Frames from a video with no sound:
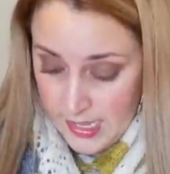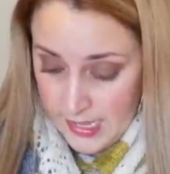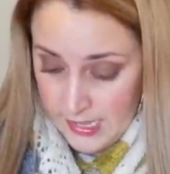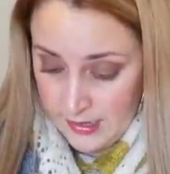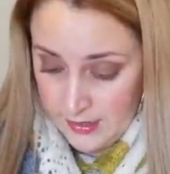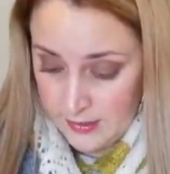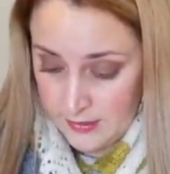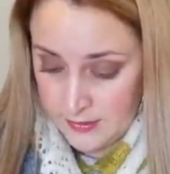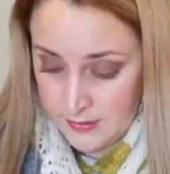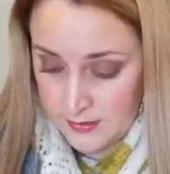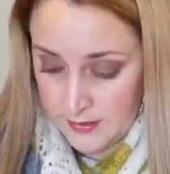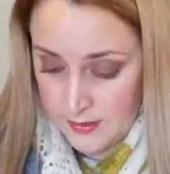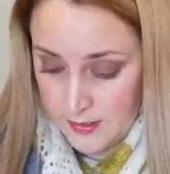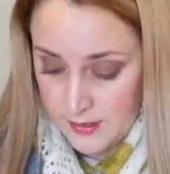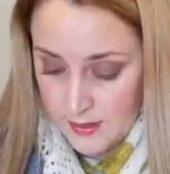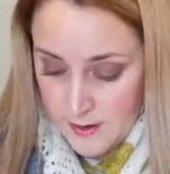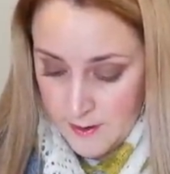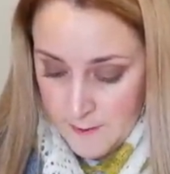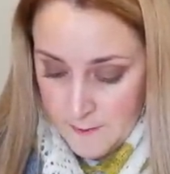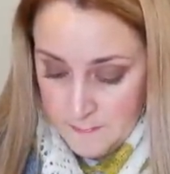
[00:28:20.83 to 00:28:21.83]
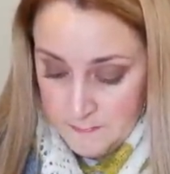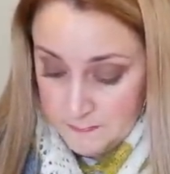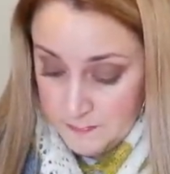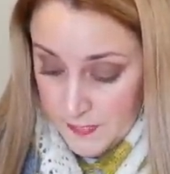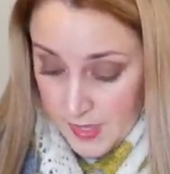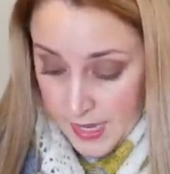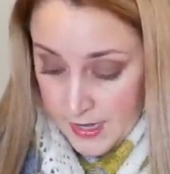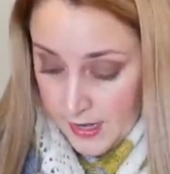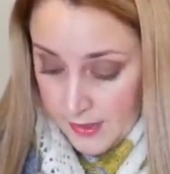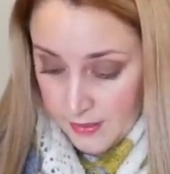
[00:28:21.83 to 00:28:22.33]
and
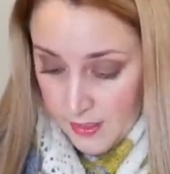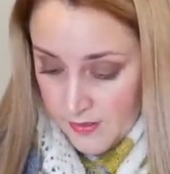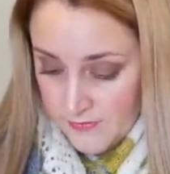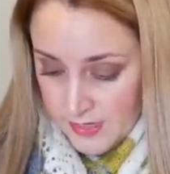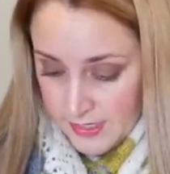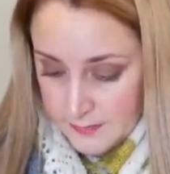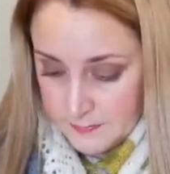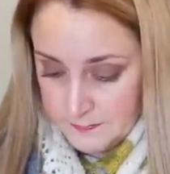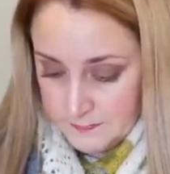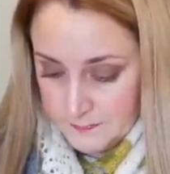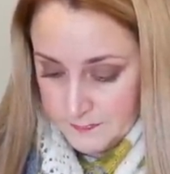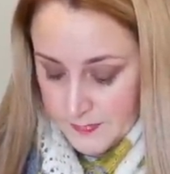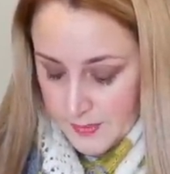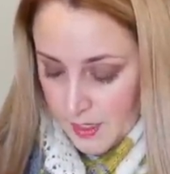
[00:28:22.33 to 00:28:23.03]
I love it.